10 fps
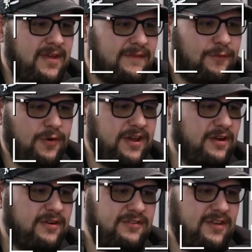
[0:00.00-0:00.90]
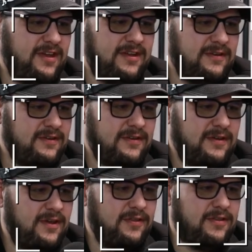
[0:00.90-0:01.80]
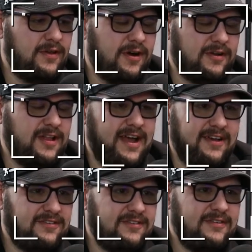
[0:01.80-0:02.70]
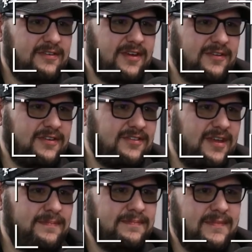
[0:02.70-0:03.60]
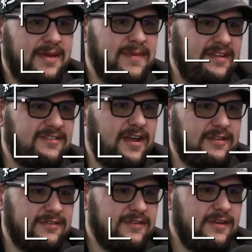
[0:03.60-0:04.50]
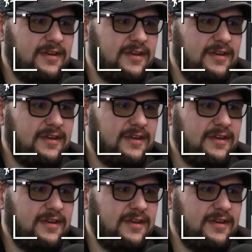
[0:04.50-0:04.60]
4 years in, art class, it made sense.